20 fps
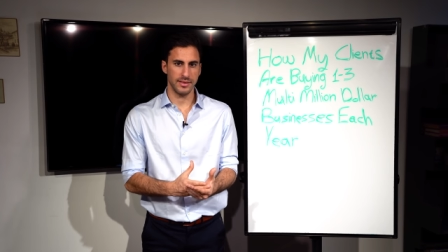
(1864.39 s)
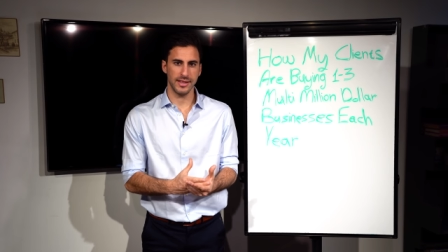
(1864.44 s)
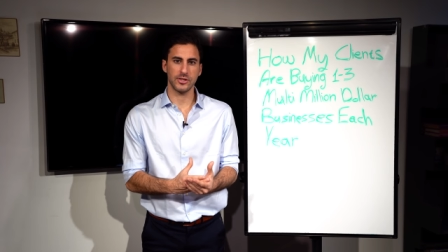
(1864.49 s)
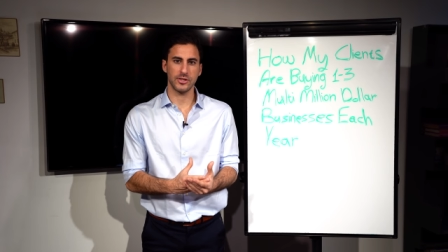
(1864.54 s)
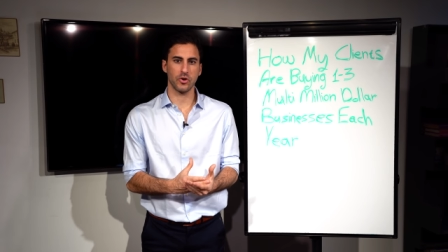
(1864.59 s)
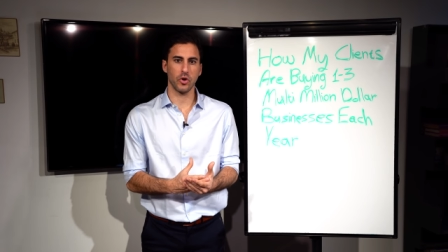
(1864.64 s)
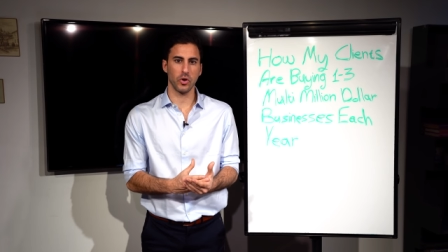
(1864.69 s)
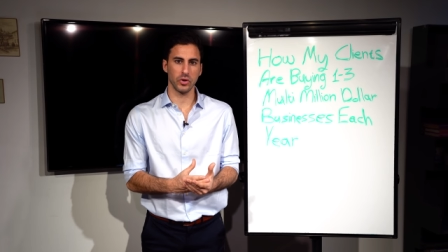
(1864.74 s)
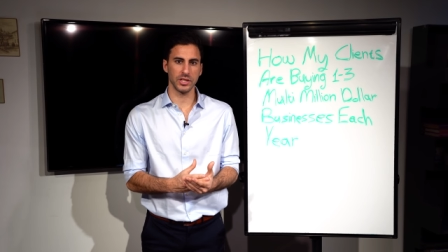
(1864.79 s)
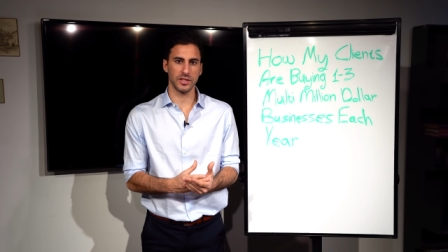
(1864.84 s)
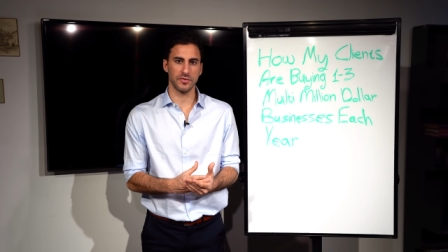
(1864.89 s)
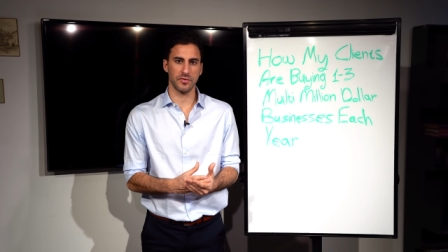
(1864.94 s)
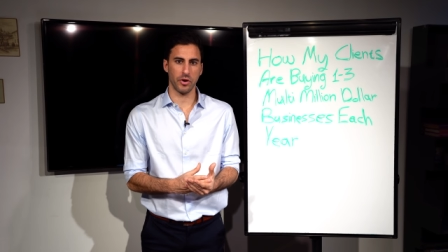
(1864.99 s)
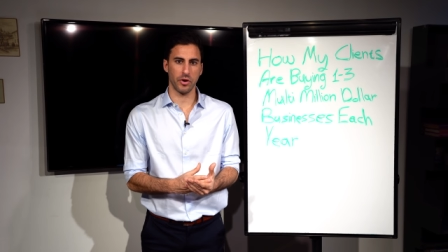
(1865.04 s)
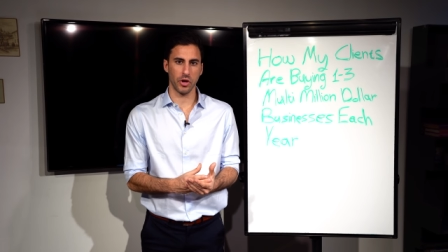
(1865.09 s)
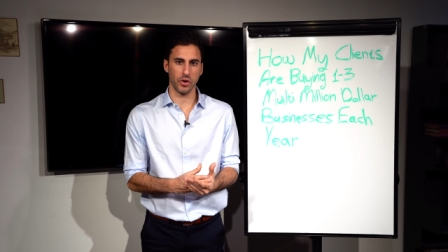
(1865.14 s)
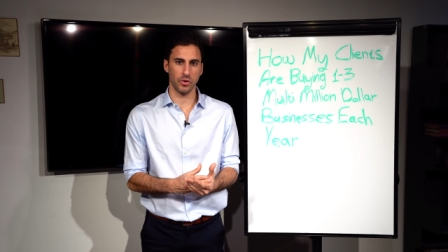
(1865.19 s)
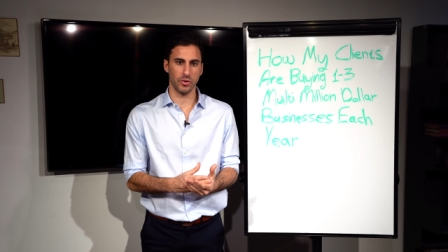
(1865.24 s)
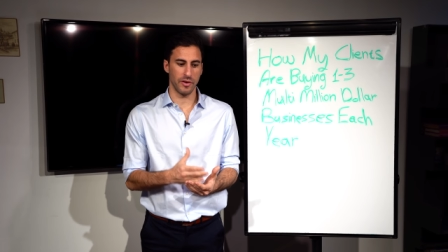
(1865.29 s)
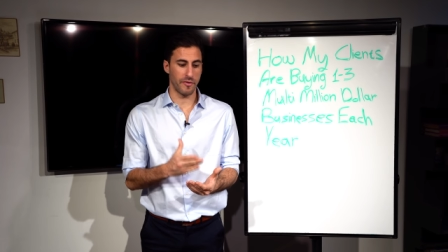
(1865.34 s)
this call is
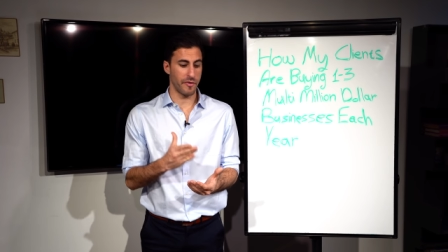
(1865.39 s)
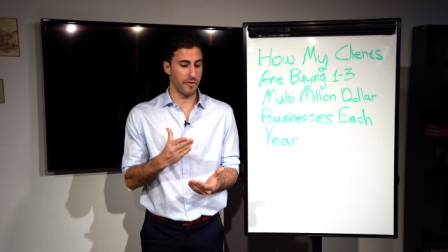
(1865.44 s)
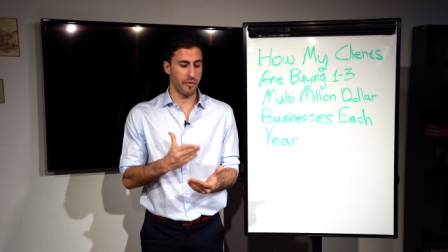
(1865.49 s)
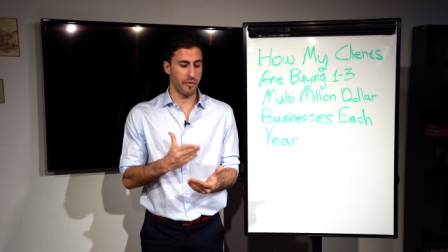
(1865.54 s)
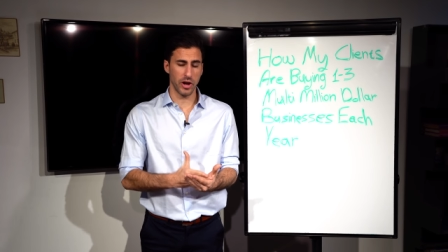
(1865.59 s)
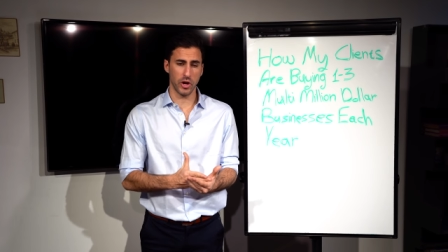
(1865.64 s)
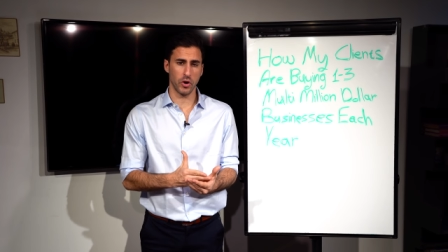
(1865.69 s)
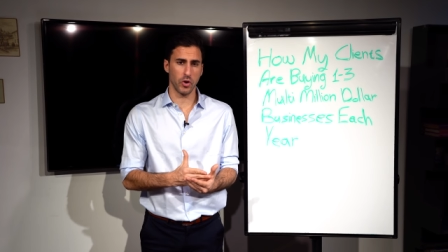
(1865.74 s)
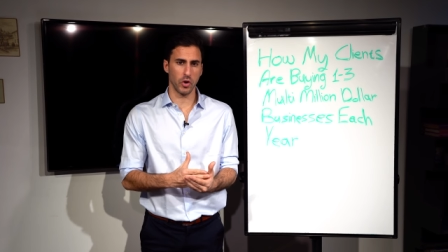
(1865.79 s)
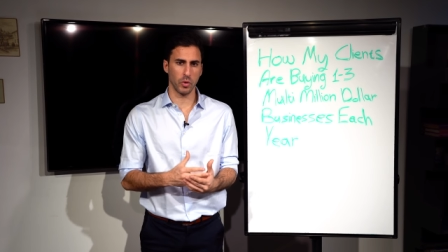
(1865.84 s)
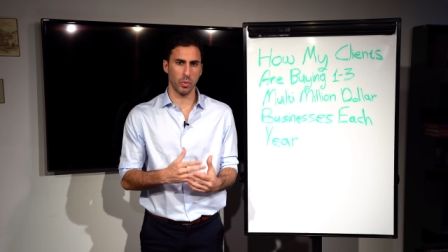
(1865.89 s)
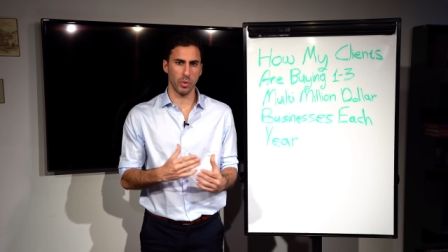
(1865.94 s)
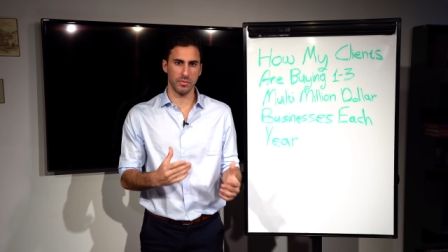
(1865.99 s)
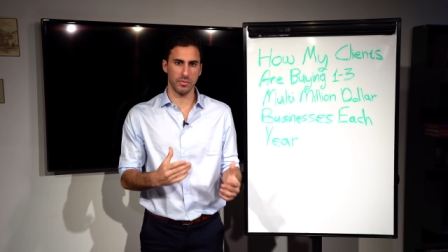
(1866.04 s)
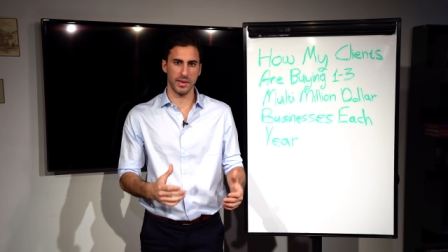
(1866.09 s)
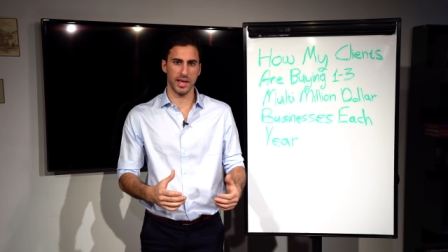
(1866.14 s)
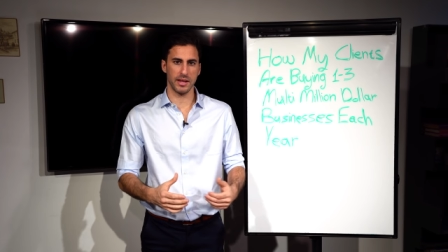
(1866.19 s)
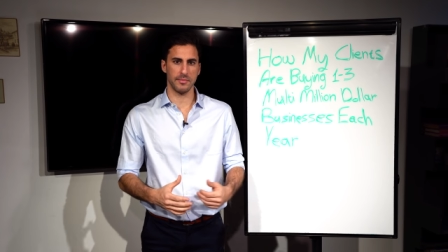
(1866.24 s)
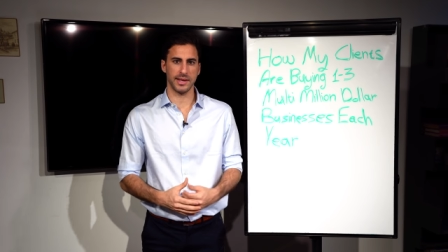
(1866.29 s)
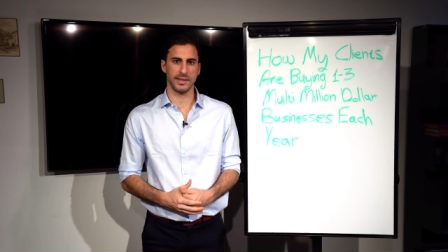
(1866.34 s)
for you. A free call
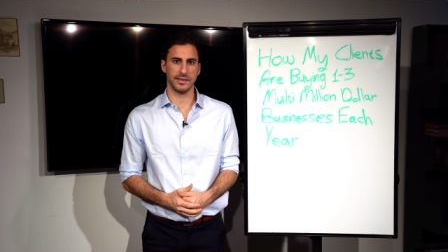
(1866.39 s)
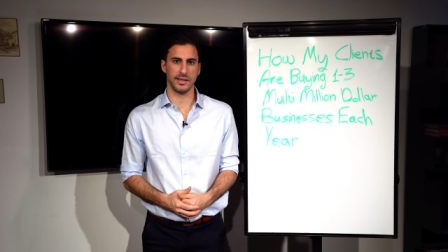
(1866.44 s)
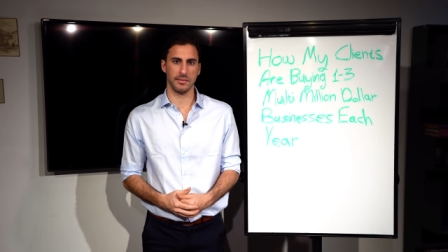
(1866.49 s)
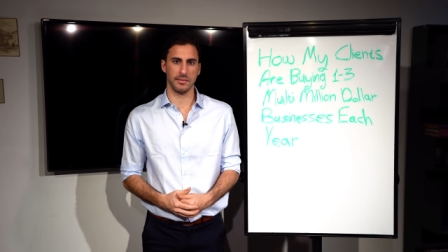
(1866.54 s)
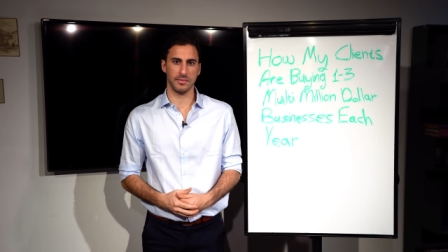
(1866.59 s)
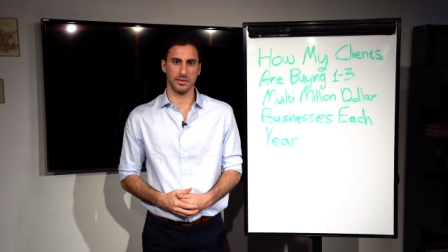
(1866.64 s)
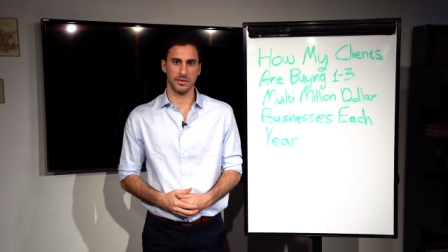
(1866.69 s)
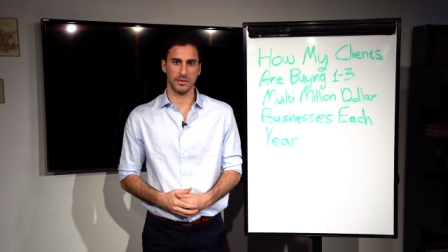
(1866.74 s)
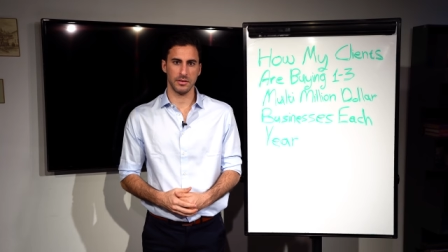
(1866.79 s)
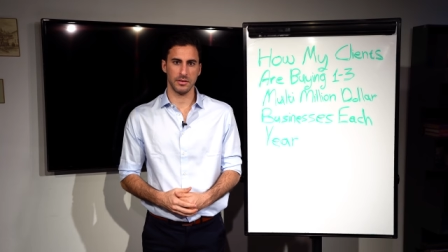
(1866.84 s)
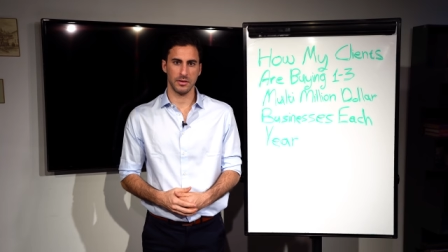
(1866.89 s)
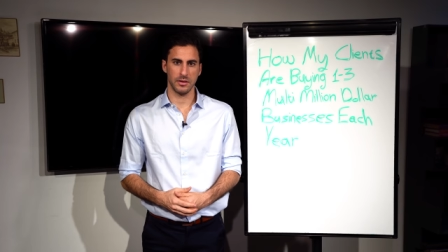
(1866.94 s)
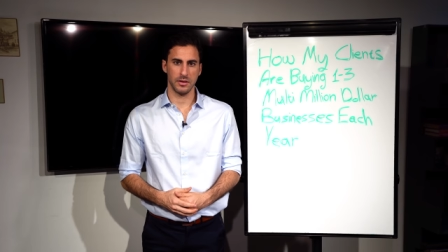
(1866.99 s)
with me and my team.